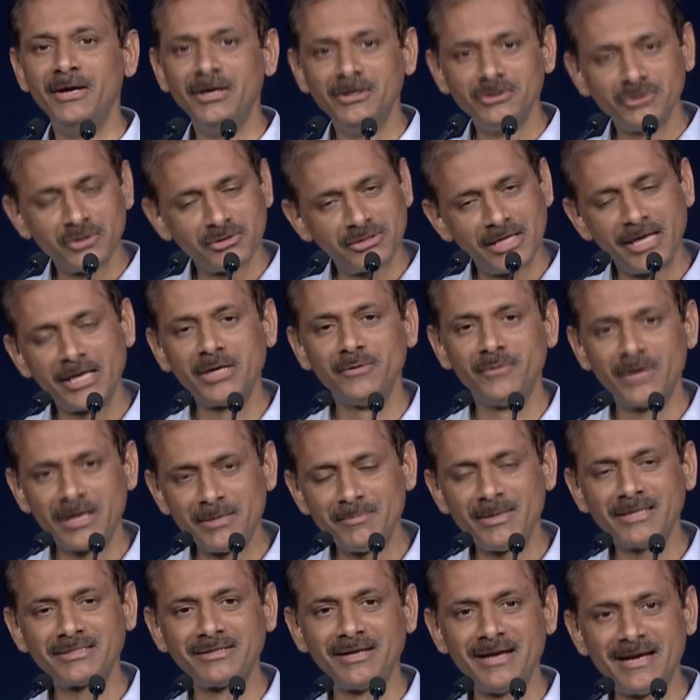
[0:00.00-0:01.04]
So thank you very
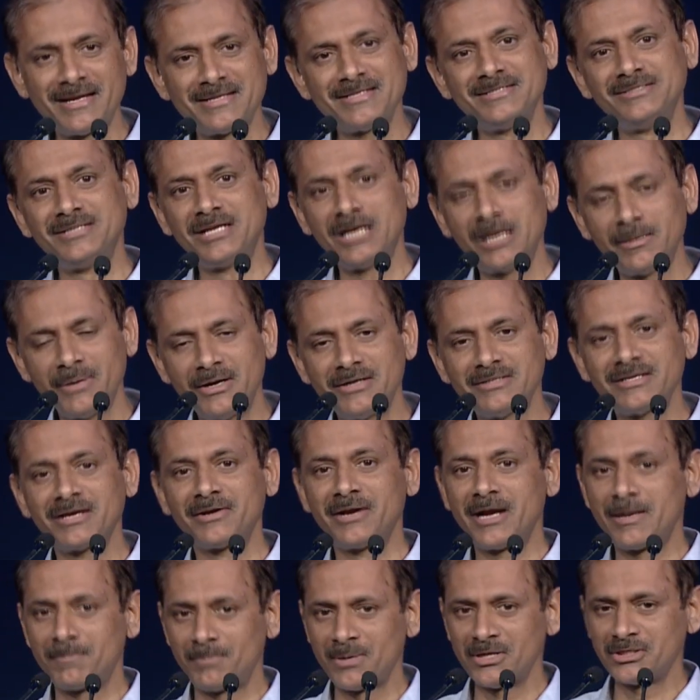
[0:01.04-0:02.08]
much, ladies and gentlemen. It's a
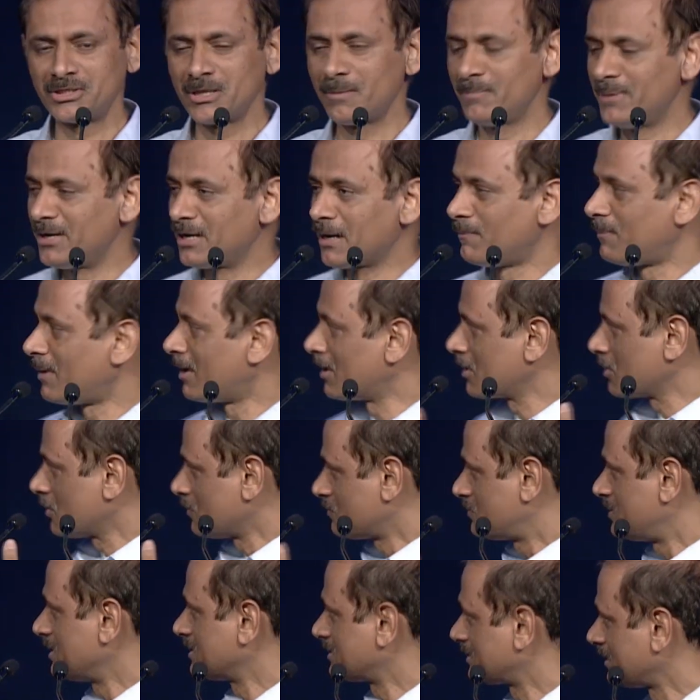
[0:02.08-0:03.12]
great pleasure being a part
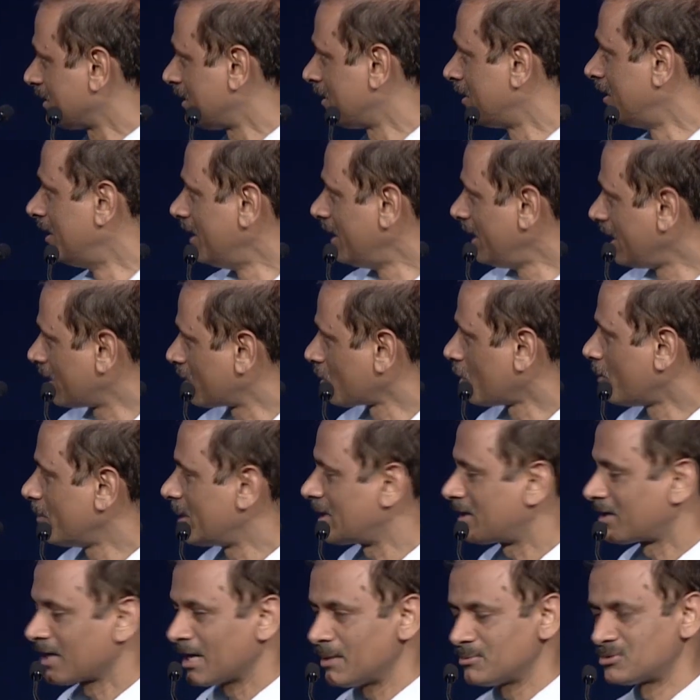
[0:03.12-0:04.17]
of this
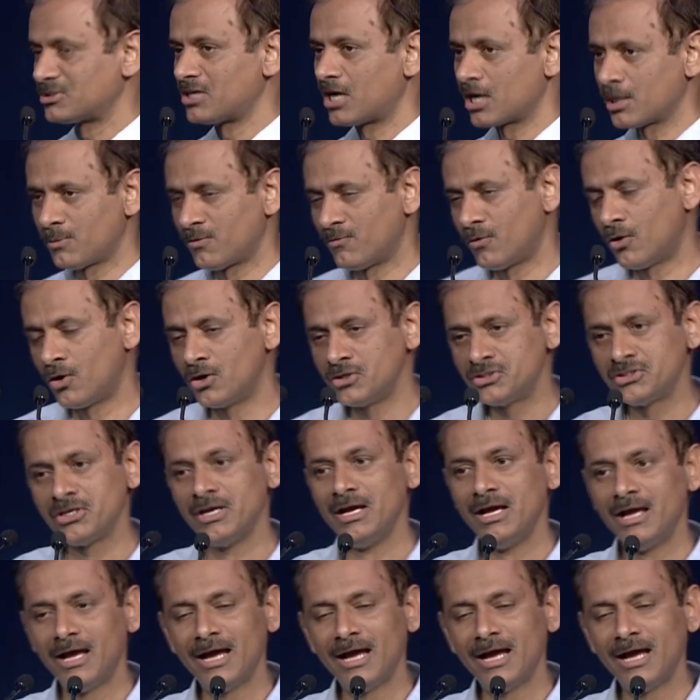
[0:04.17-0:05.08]
Economic Times Startup Awards.